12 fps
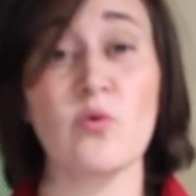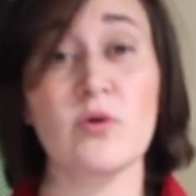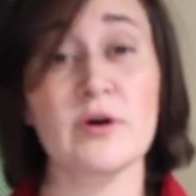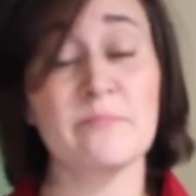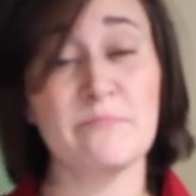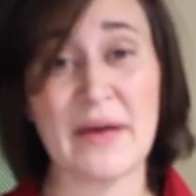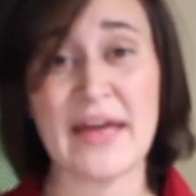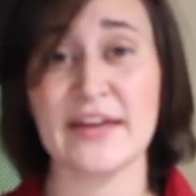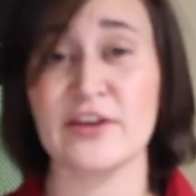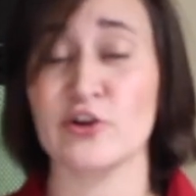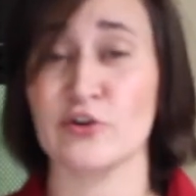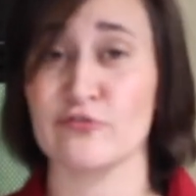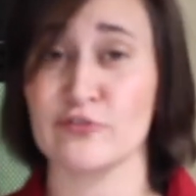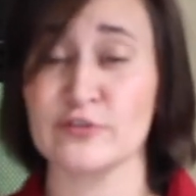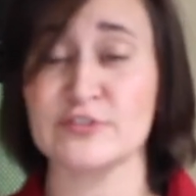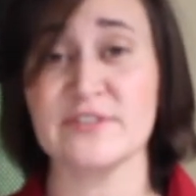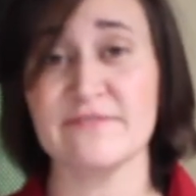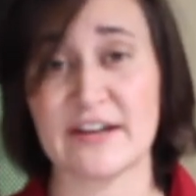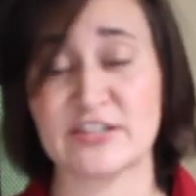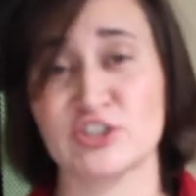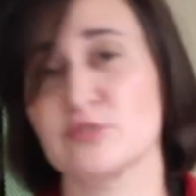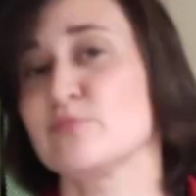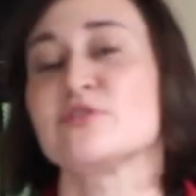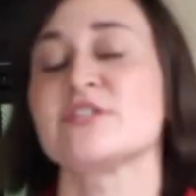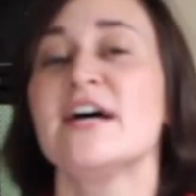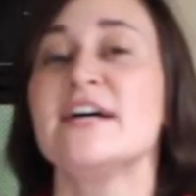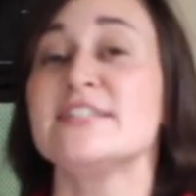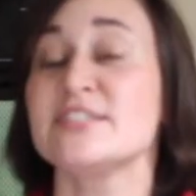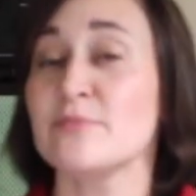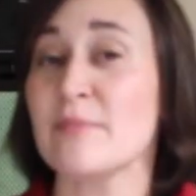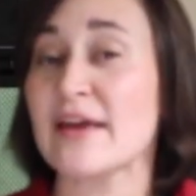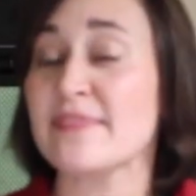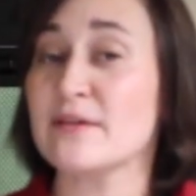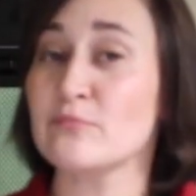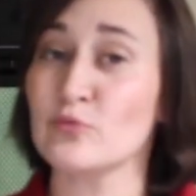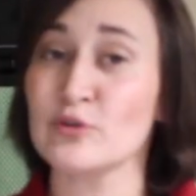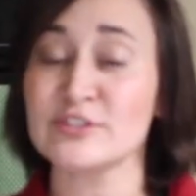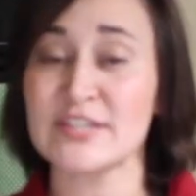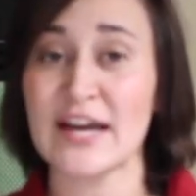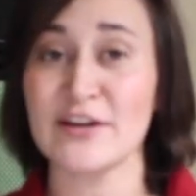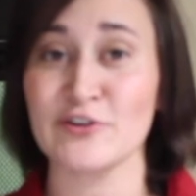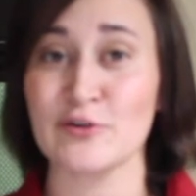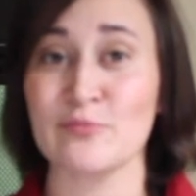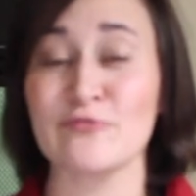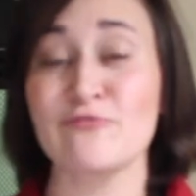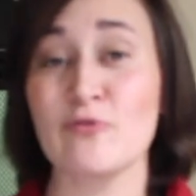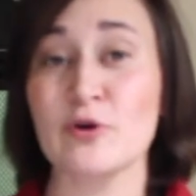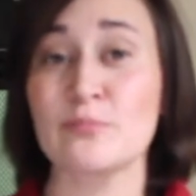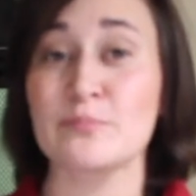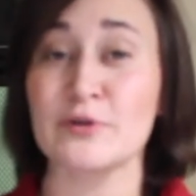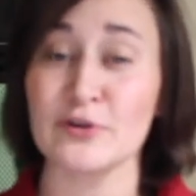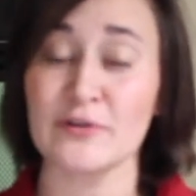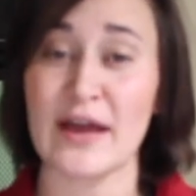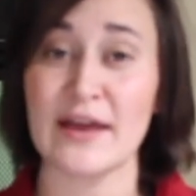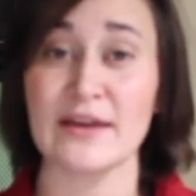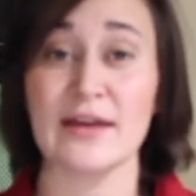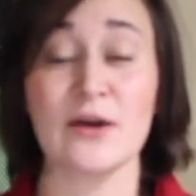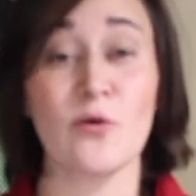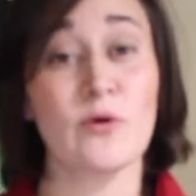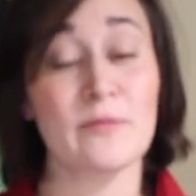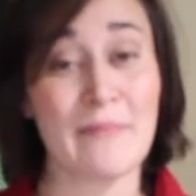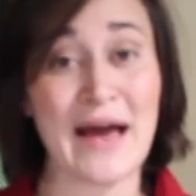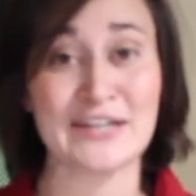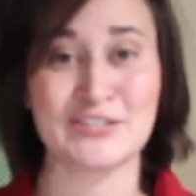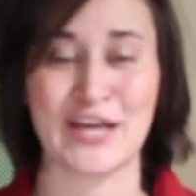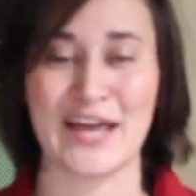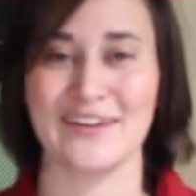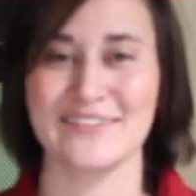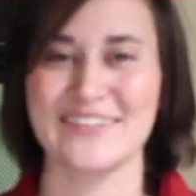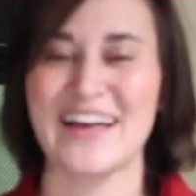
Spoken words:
or bake your fruits and vegetables to make them more tender before pureeing or mashing.